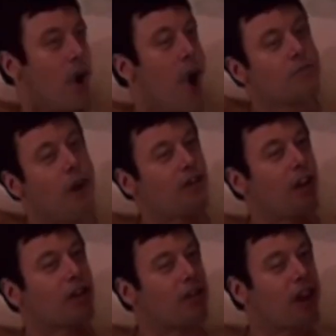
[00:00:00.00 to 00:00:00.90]
Who put
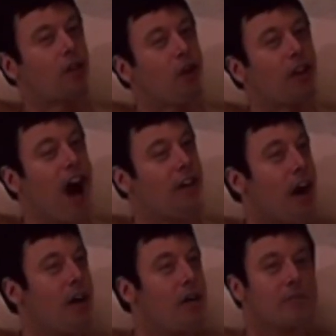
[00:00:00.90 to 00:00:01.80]
this thing together?
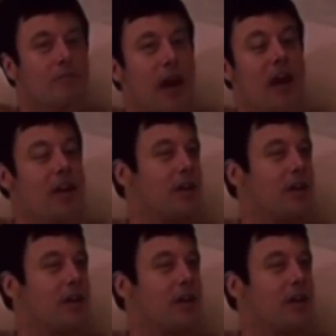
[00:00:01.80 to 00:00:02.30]
Me!